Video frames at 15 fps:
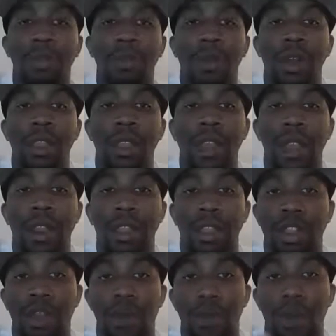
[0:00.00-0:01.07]
Once again, this
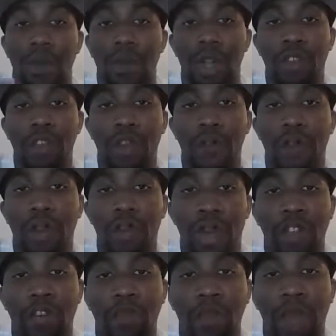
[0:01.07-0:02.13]
is your boy Retro from the
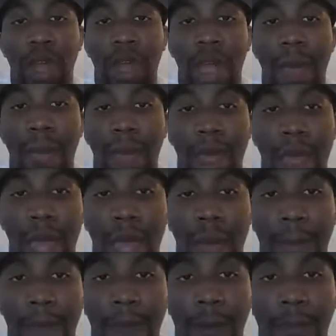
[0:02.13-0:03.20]
Retro Recap.
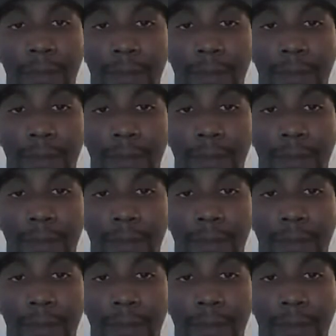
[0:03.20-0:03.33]
I'm out.